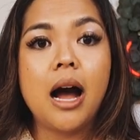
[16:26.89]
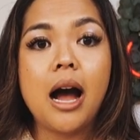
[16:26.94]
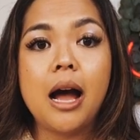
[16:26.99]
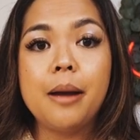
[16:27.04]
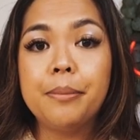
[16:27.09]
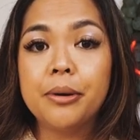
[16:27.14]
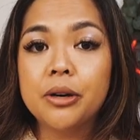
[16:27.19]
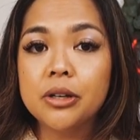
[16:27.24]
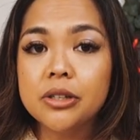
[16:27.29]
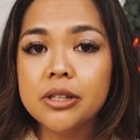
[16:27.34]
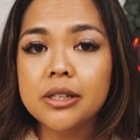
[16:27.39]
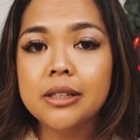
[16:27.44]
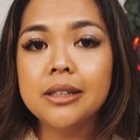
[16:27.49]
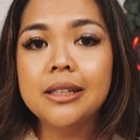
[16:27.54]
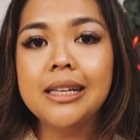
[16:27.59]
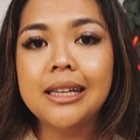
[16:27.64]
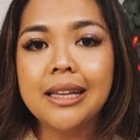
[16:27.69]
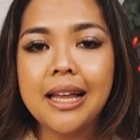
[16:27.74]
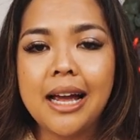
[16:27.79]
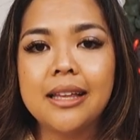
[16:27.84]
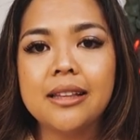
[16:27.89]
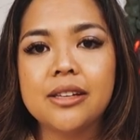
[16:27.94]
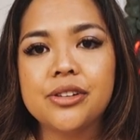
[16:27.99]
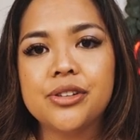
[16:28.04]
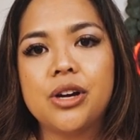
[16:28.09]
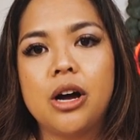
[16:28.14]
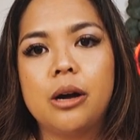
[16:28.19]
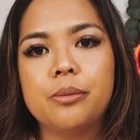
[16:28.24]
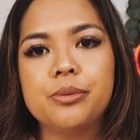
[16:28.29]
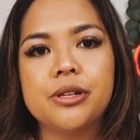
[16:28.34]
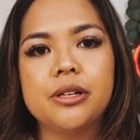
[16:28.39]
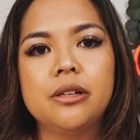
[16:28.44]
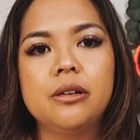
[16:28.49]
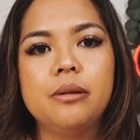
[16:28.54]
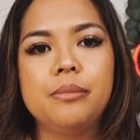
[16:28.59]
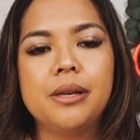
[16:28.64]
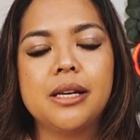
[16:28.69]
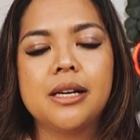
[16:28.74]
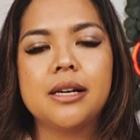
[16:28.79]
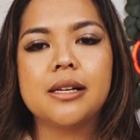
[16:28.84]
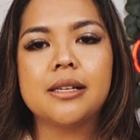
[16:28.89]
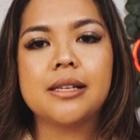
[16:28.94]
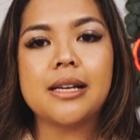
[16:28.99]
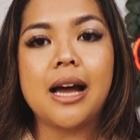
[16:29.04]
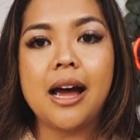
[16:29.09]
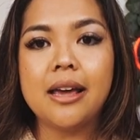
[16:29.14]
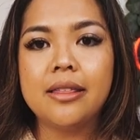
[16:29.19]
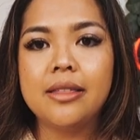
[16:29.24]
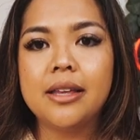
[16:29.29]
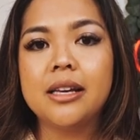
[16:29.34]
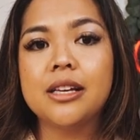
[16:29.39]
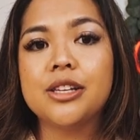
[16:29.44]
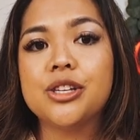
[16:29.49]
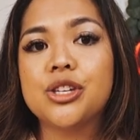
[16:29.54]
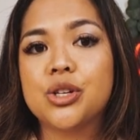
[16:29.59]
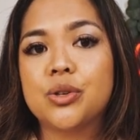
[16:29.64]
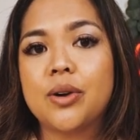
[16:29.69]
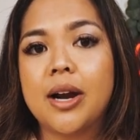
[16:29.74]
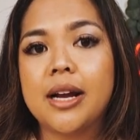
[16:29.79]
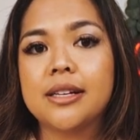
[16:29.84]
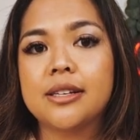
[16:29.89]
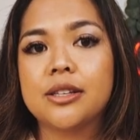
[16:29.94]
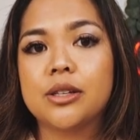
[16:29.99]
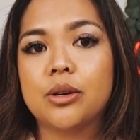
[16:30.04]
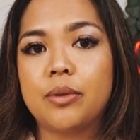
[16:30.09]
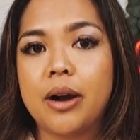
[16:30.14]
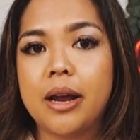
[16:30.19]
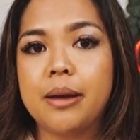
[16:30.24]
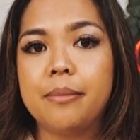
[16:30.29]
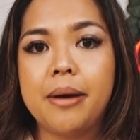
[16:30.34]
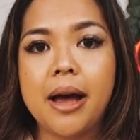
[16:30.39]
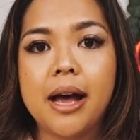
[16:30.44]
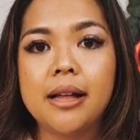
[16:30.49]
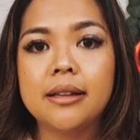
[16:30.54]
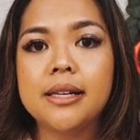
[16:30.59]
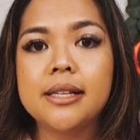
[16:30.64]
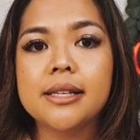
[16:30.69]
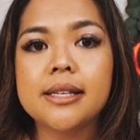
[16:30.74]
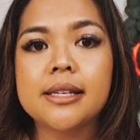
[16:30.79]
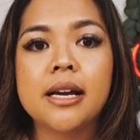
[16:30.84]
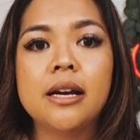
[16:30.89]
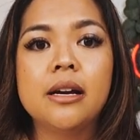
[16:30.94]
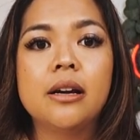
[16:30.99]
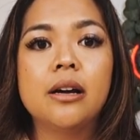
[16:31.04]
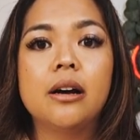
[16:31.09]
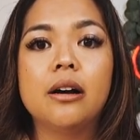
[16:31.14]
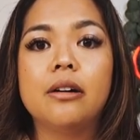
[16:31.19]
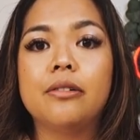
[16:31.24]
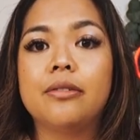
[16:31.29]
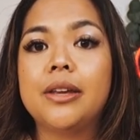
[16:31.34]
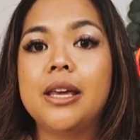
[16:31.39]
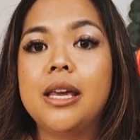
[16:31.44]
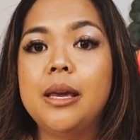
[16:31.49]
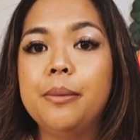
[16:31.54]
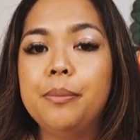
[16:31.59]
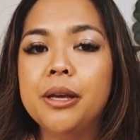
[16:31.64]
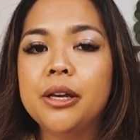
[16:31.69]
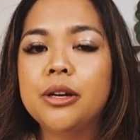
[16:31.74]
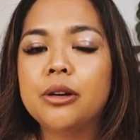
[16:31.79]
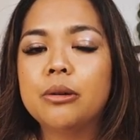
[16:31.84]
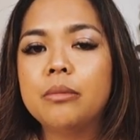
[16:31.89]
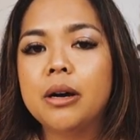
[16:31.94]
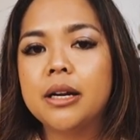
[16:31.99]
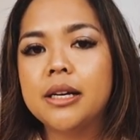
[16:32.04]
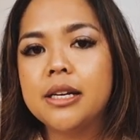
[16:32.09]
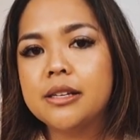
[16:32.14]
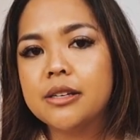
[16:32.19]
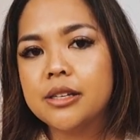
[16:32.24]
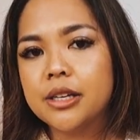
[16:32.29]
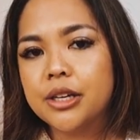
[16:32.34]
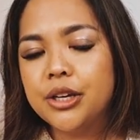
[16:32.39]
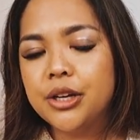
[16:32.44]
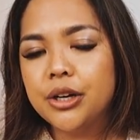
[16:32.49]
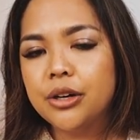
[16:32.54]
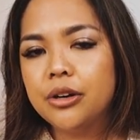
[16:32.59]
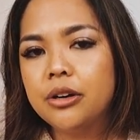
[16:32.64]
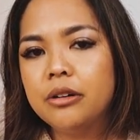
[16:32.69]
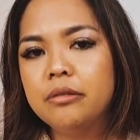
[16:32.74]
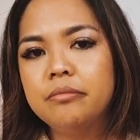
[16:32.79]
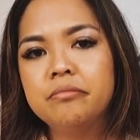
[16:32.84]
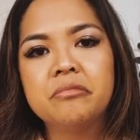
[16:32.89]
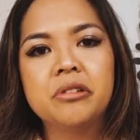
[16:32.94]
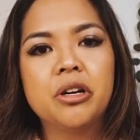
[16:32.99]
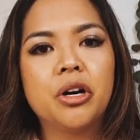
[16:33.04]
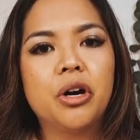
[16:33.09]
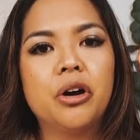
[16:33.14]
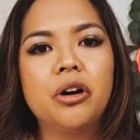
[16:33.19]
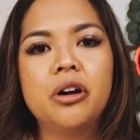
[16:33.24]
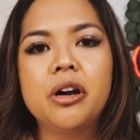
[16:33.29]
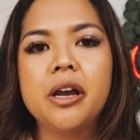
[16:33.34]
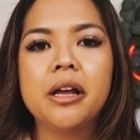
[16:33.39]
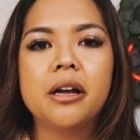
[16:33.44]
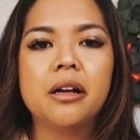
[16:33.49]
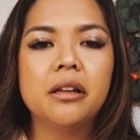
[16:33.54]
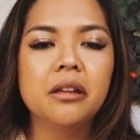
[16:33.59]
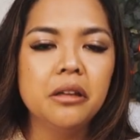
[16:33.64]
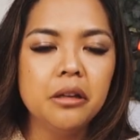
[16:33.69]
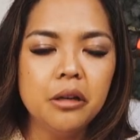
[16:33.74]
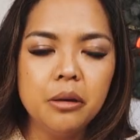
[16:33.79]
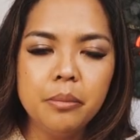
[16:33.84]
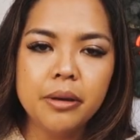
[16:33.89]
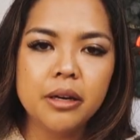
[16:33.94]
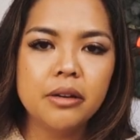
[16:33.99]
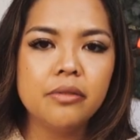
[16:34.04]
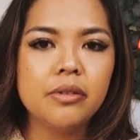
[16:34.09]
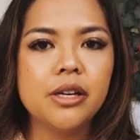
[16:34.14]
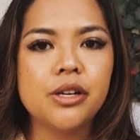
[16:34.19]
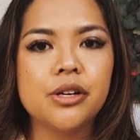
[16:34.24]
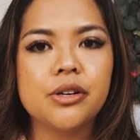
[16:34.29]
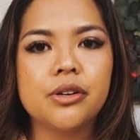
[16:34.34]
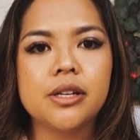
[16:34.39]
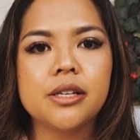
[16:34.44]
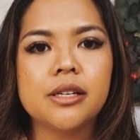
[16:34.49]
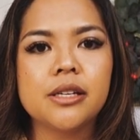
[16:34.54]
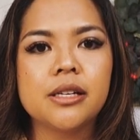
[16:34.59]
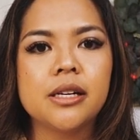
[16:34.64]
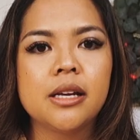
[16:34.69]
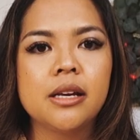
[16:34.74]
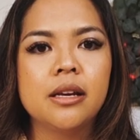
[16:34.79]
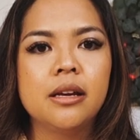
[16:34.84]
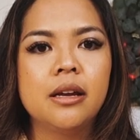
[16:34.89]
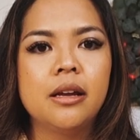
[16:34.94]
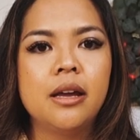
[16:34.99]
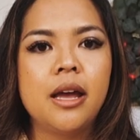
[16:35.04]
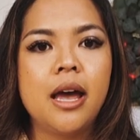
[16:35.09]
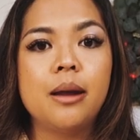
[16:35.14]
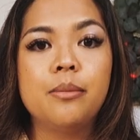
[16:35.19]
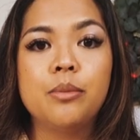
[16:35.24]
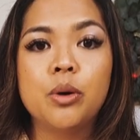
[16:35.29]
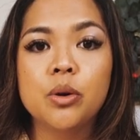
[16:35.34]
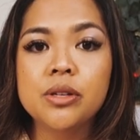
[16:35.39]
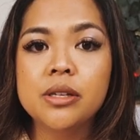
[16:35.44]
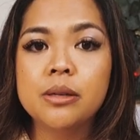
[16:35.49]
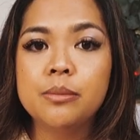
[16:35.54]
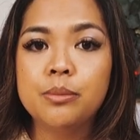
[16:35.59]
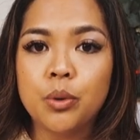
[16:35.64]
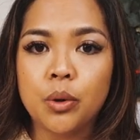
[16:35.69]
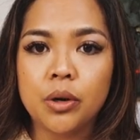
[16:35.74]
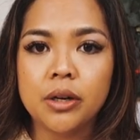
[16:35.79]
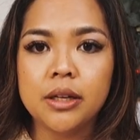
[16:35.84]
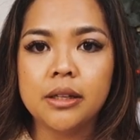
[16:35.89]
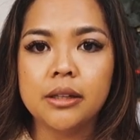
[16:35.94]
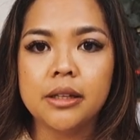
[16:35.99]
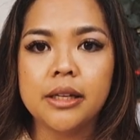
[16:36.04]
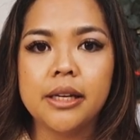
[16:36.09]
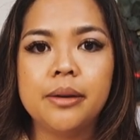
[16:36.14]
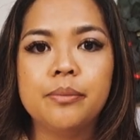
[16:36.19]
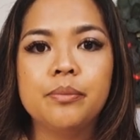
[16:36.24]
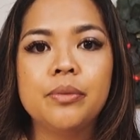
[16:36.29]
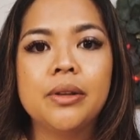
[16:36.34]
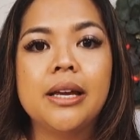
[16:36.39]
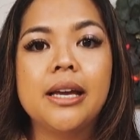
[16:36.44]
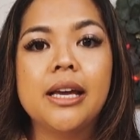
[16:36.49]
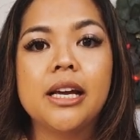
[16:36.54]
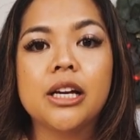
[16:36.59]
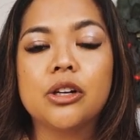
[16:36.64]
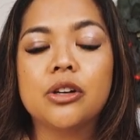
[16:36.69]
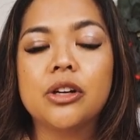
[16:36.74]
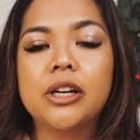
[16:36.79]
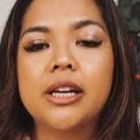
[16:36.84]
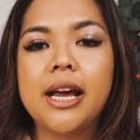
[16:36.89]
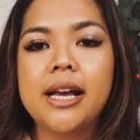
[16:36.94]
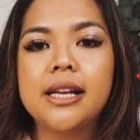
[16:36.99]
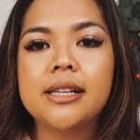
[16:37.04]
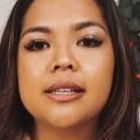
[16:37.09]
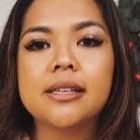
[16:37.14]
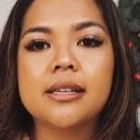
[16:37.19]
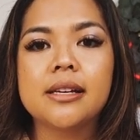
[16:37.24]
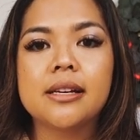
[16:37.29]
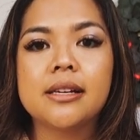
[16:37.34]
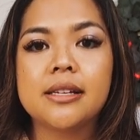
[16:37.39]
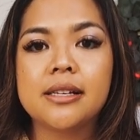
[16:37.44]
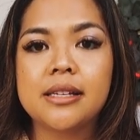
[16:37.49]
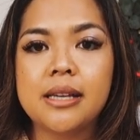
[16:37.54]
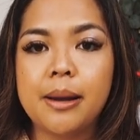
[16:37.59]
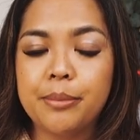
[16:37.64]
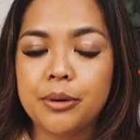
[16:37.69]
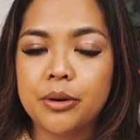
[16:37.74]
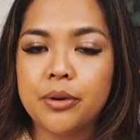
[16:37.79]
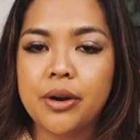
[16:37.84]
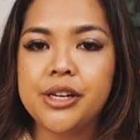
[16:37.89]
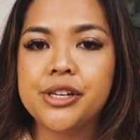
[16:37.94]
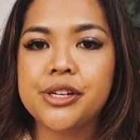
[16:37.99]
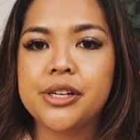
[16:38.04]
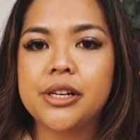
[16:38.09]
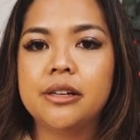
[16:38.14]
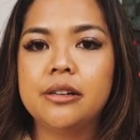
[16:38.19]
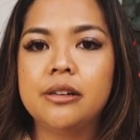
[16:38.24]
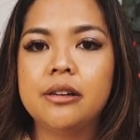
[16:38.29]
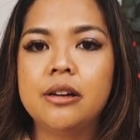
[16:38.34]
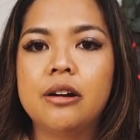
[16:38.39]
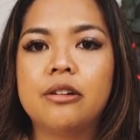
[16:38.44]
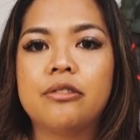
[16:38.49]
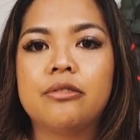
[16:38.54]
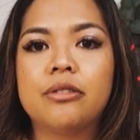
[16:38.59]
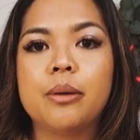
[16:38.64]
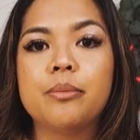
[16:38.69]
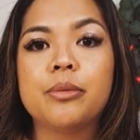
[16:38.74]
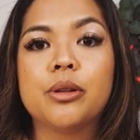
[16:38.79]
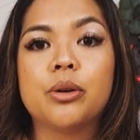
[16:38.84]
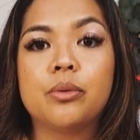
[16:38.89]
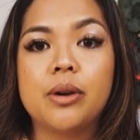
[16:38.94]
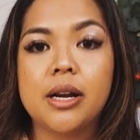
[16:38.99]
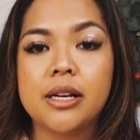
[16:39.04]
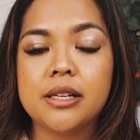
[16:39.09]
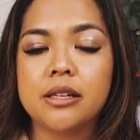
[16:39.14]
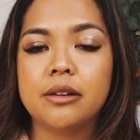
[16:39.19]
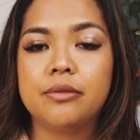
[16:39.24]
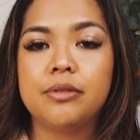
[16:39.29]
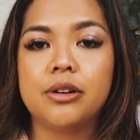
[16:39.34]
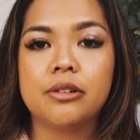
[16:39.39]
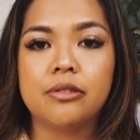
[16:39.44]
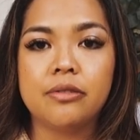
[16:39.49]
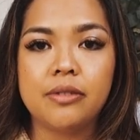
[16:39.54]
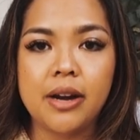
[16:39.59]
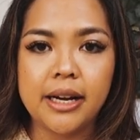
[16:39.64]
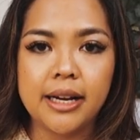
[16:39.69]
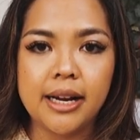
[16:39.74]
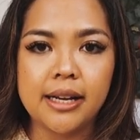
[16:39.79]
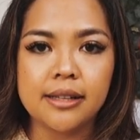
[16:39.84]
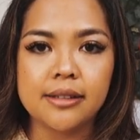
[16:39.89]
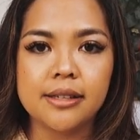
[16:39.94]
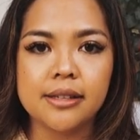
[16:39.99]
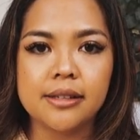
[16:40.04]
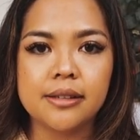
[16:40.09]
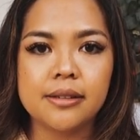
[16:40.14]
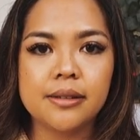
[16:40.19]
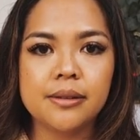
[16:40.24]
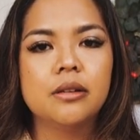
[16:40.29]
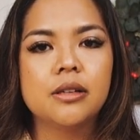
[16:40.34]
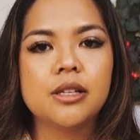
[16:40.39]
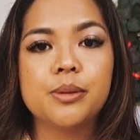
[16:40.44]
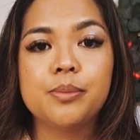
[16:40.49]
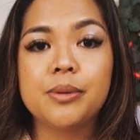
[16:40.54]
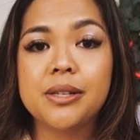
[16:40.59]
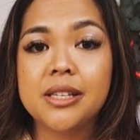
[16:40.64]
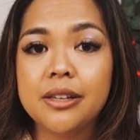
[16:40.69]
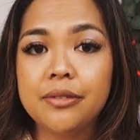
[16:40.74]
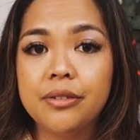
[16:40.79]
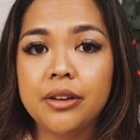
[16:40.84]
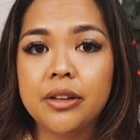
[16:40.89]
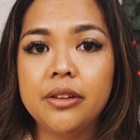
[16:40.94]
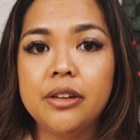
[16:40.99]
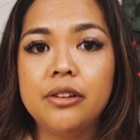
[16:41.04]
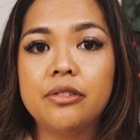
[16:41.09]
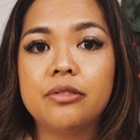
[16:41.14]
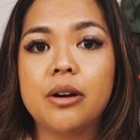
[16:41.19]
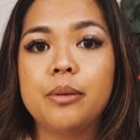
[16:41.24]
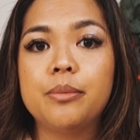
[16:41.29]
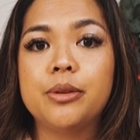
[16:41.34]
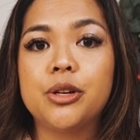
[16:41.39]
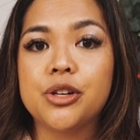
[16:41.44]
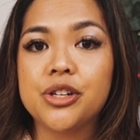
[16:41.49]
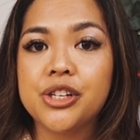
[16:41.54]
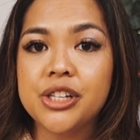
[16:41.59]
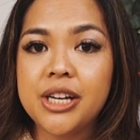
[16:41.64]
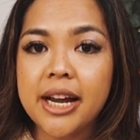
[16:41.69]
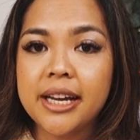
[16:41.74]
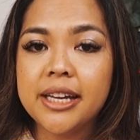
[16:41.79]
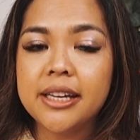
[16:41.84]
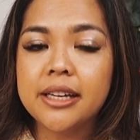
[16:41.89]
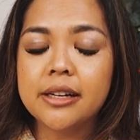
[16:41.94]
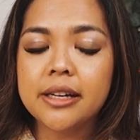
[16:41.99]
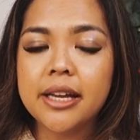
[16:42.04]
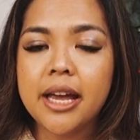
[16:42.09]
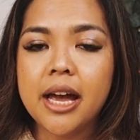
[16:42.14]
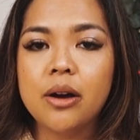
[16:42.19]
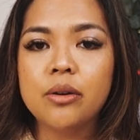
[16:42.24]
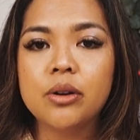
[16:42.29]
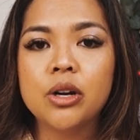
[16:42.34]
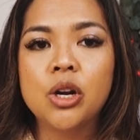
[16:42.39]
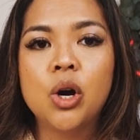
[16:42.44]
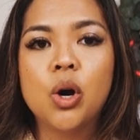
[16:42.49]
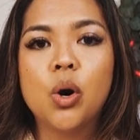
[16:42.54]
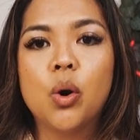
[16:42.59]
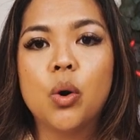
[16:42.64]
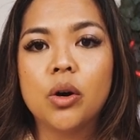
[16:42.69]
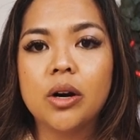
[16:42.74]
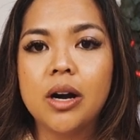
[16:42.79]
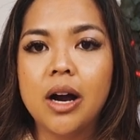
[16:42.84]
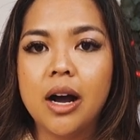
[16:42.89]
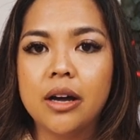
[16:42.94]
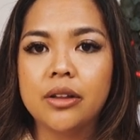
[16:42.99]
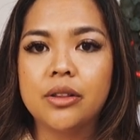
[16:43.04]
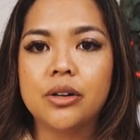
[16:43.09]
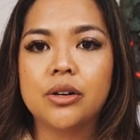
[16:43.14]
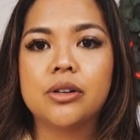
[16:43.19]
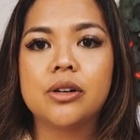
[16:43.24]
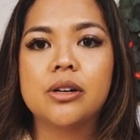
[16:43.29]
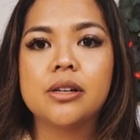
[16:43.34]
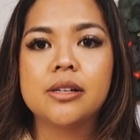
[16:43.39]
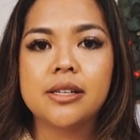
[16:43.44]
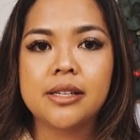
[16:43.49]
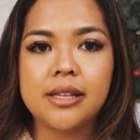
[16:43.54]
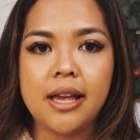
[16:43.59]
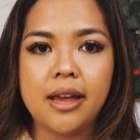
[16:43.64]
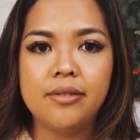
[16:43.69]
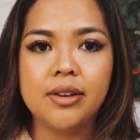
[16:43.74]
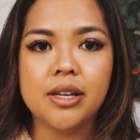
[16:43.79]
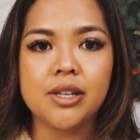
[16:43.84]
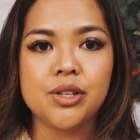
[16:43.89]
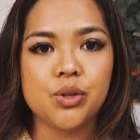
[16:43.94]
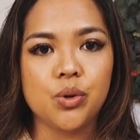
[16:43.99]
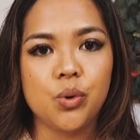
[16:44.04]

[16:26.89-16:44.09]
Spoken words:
I personally like this option because I think it strikes the right balance of keeping your money secure, earning a little bit of interest, and most importantly, it creates separation from the rest of your finances, specifically from your checking account or other savings